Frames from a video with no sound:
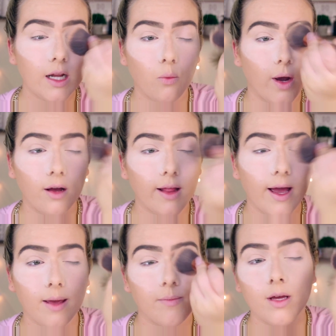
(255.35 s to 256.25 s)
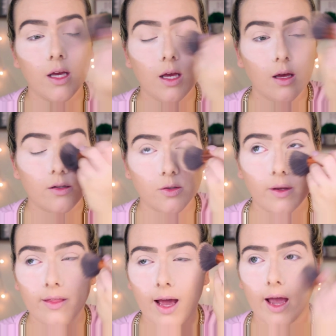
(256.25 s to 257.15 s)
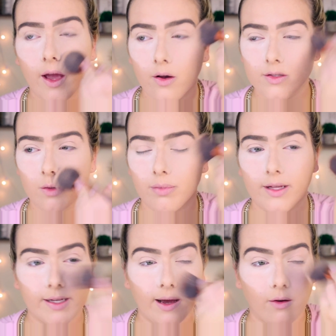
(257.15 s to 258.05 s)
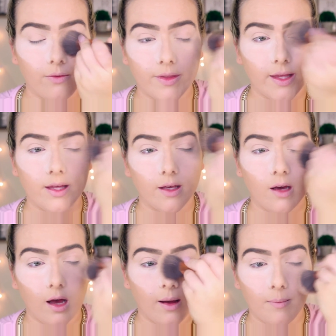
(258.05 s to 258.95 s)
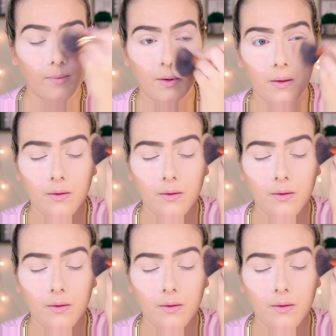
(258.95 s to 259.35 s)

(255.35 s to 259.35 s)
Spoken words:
And while I'm doing that, I also blend out the I